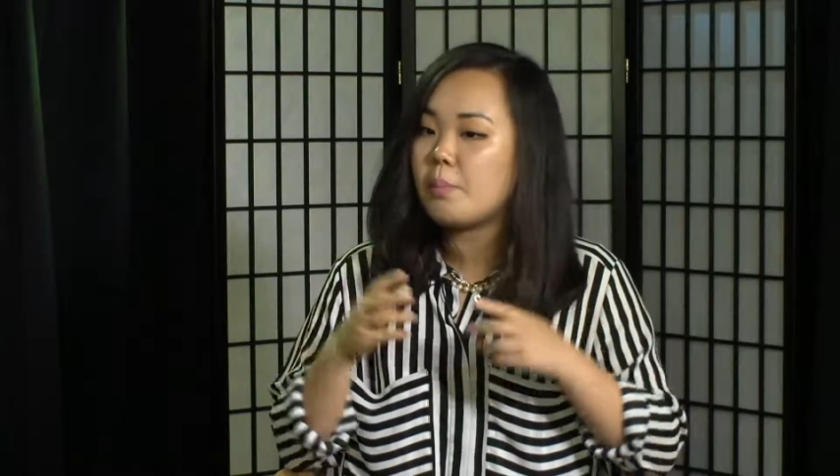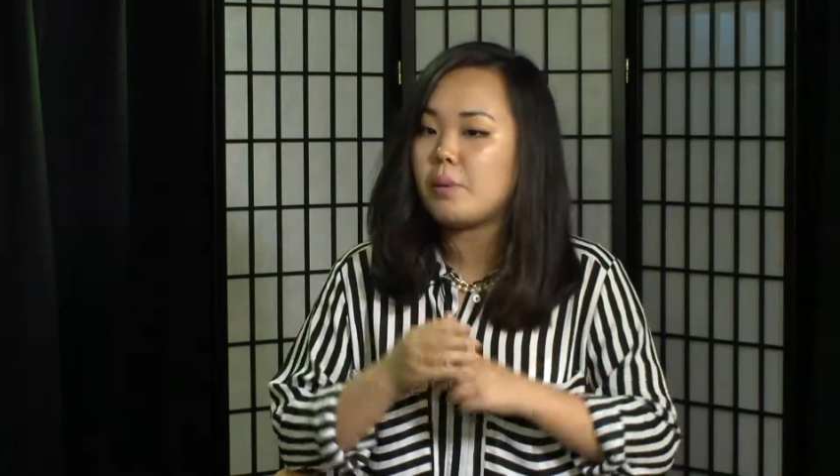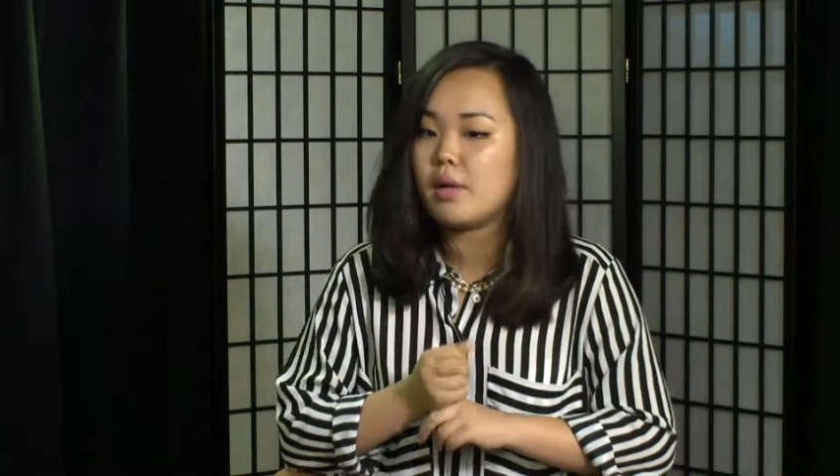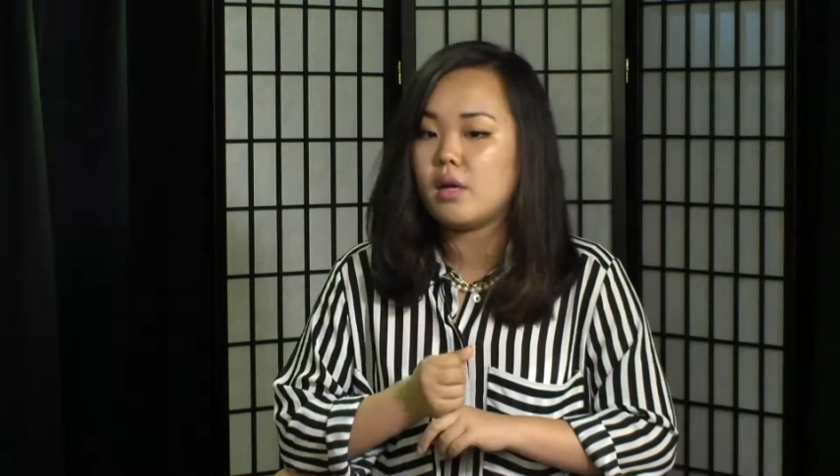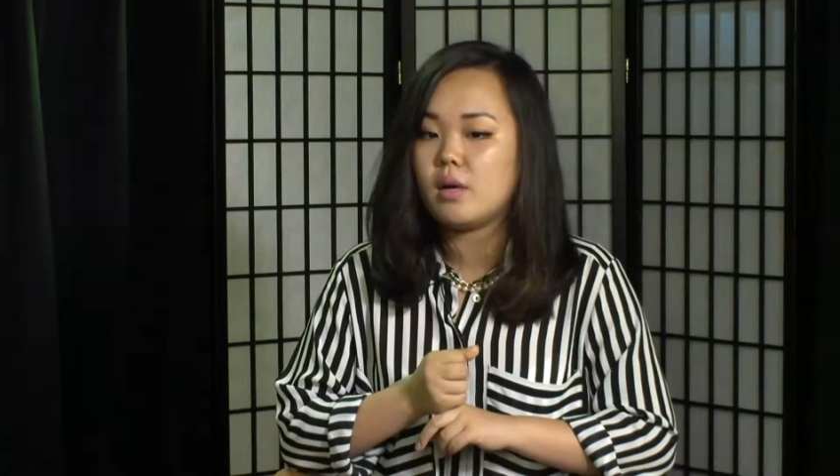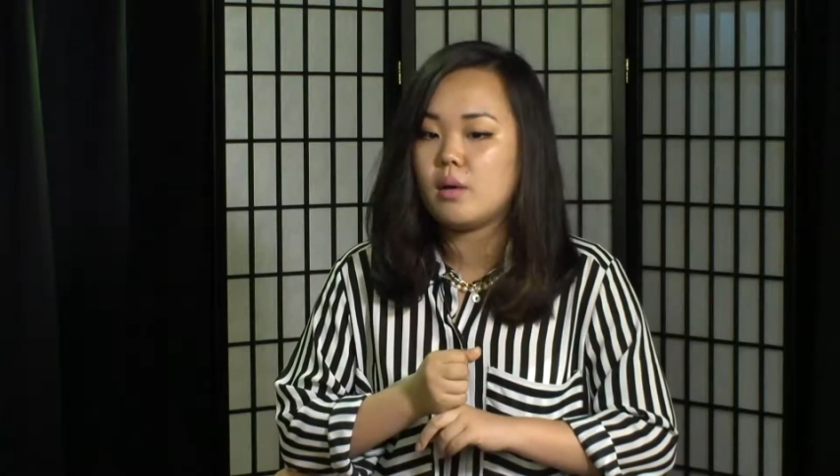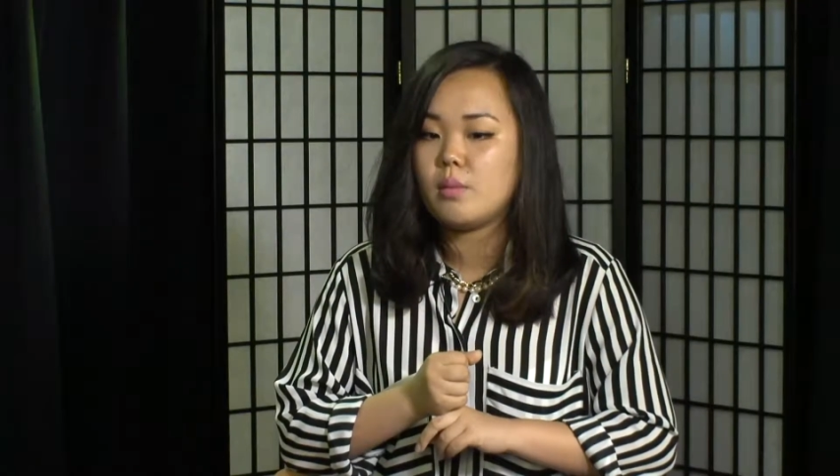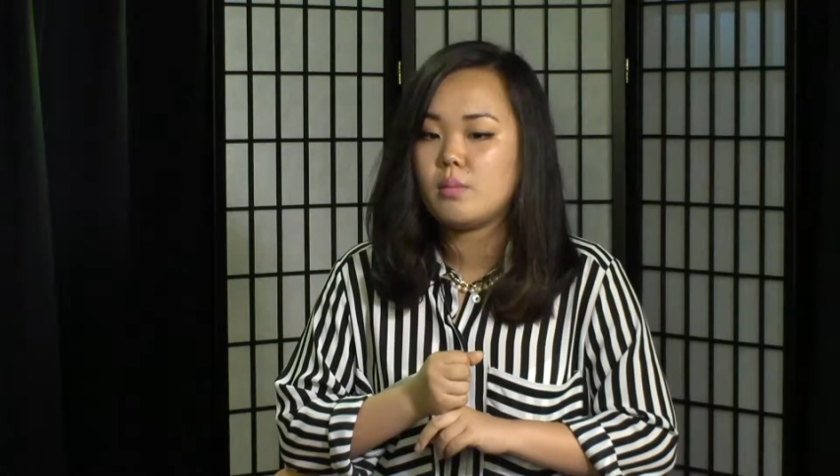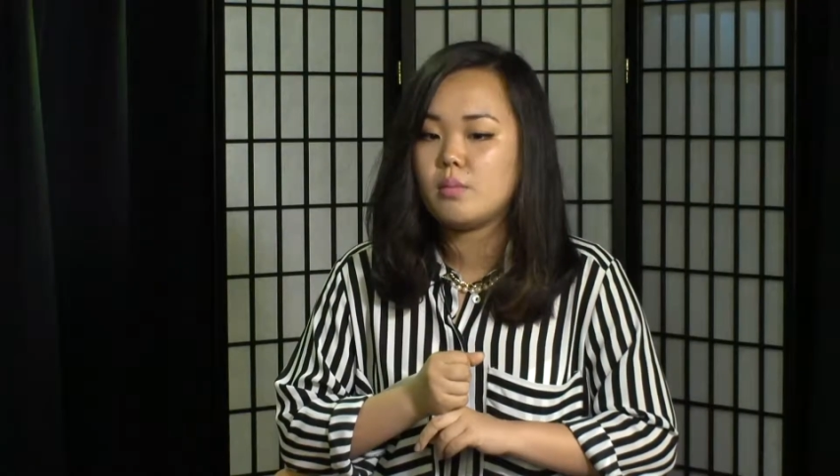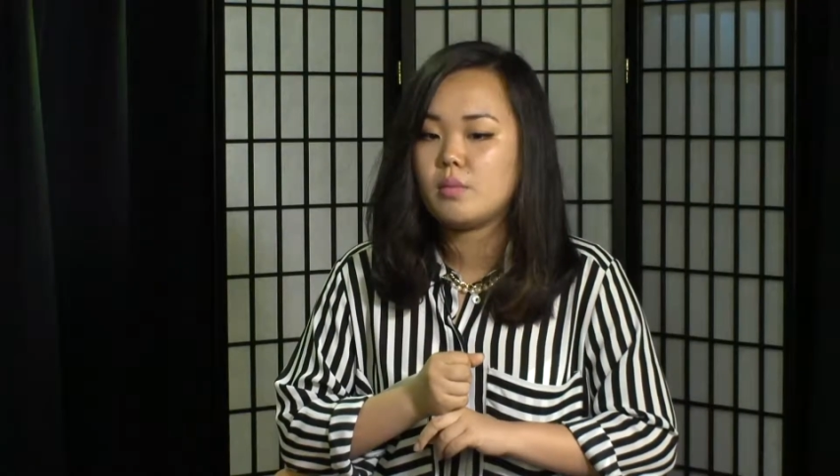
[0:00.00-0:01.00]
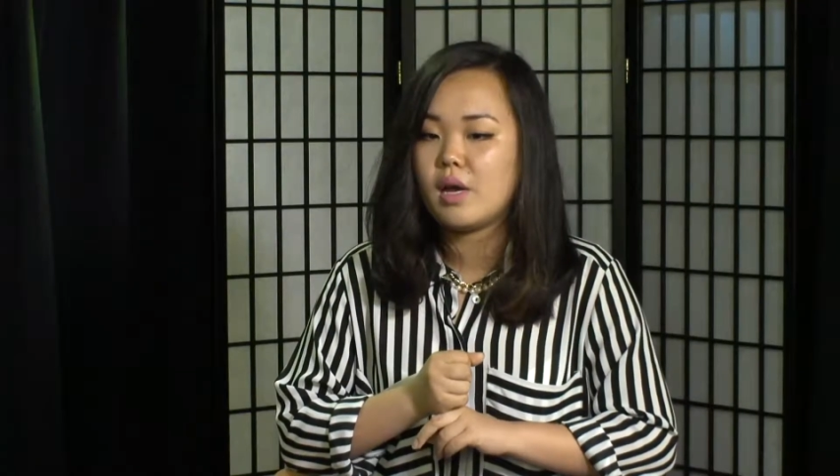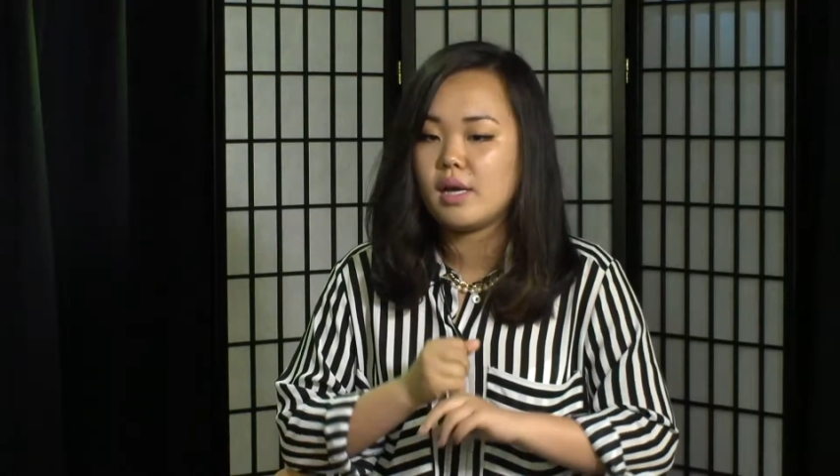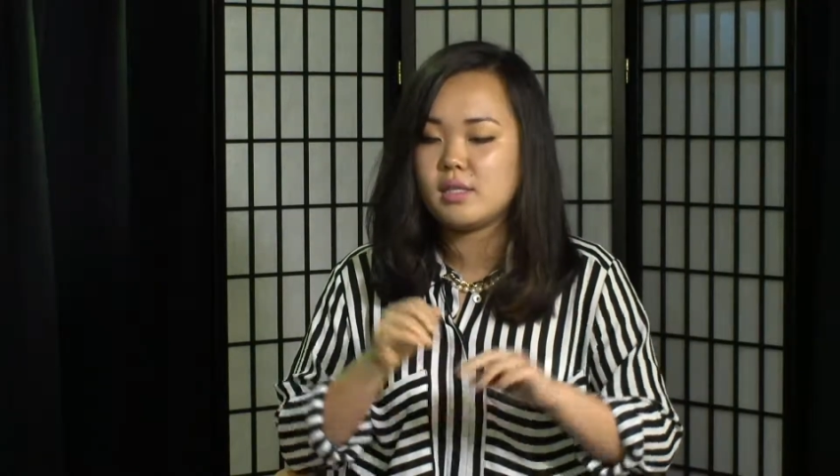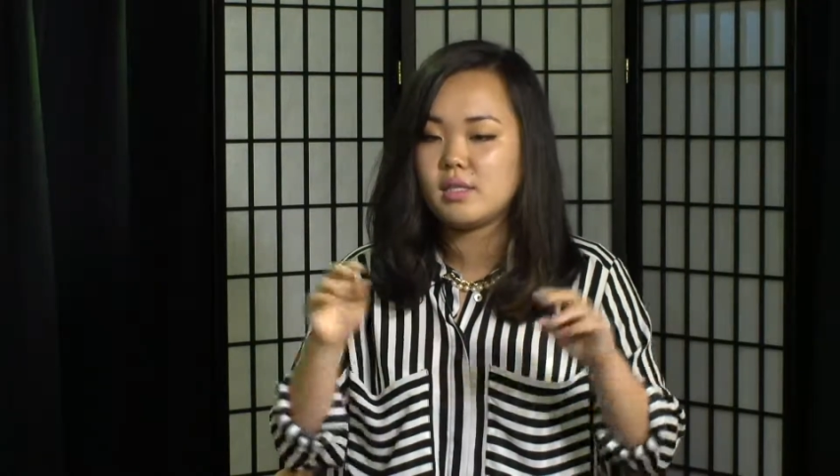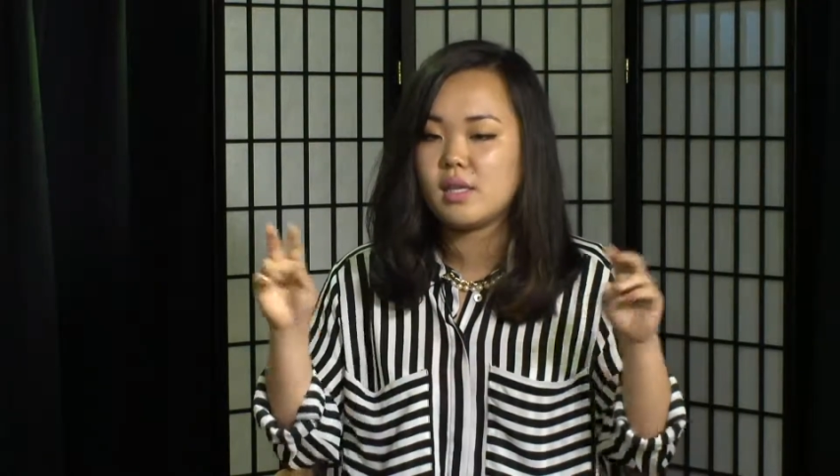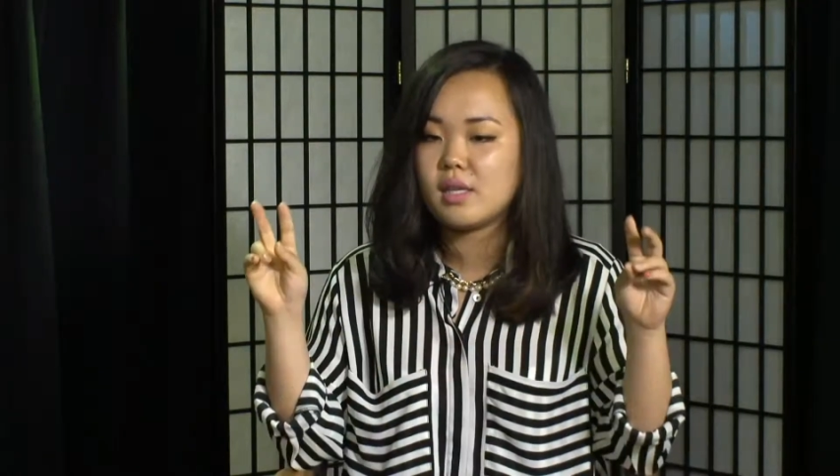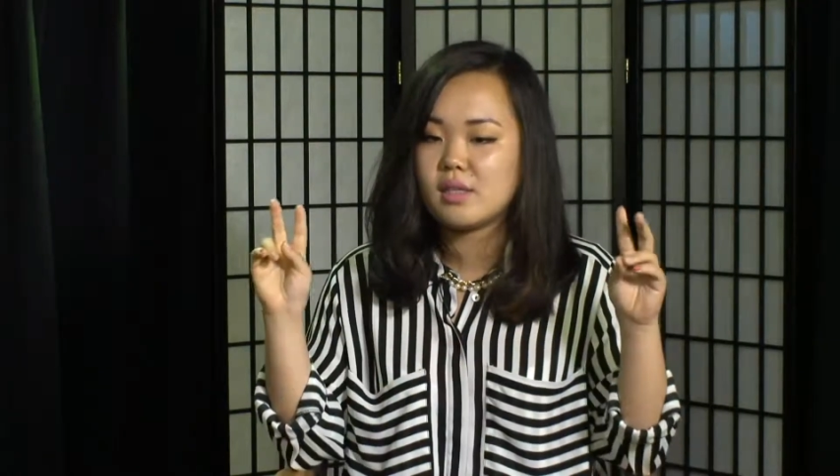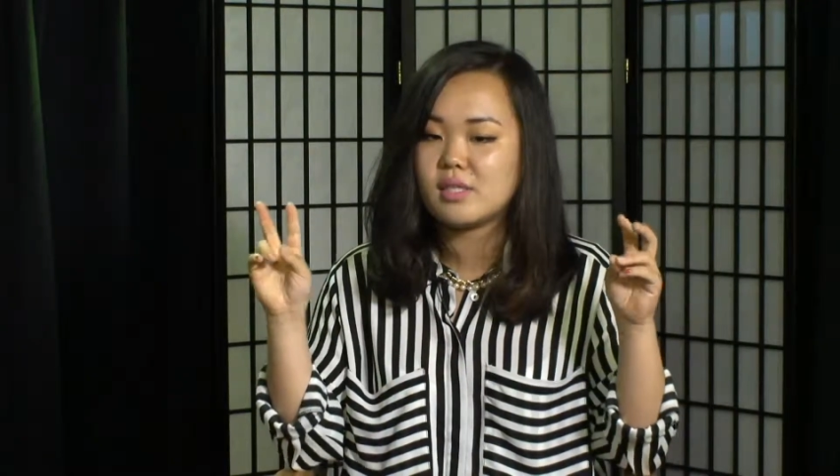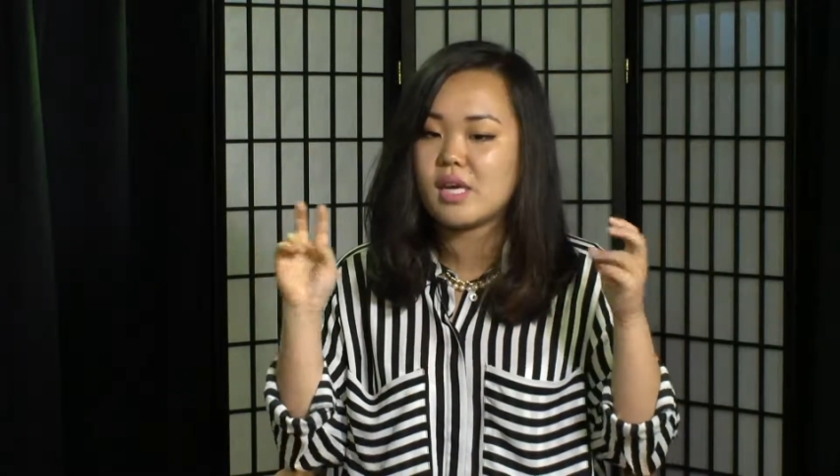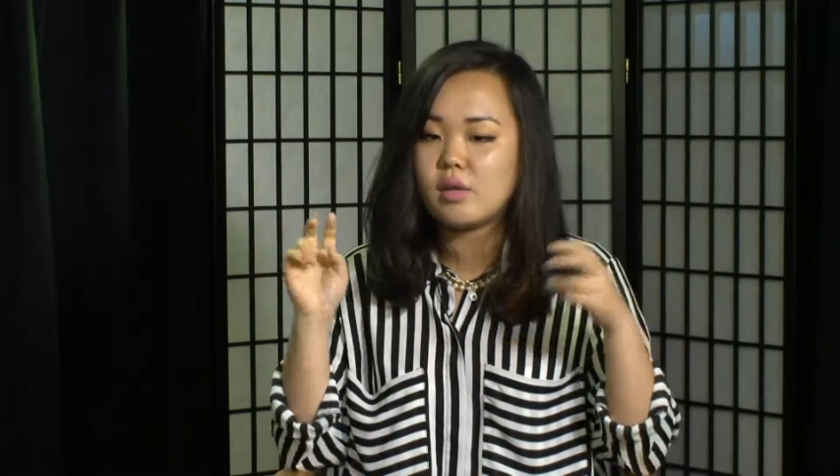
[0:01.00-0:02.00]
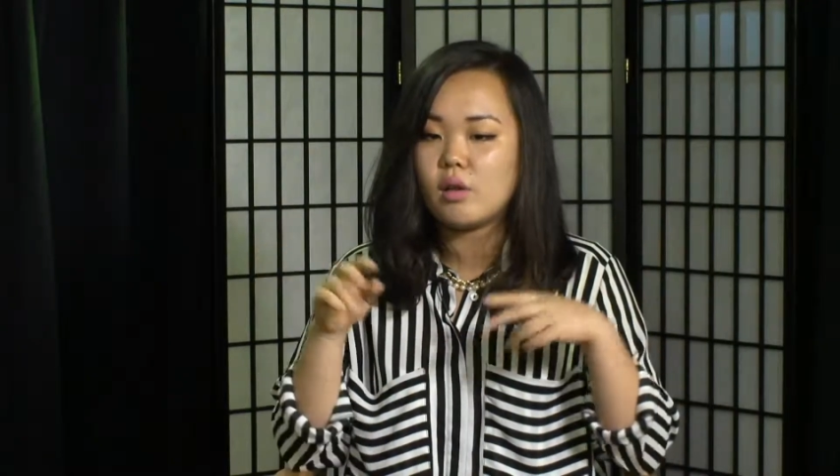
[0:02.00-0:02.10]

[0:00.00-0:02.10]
But I just like the title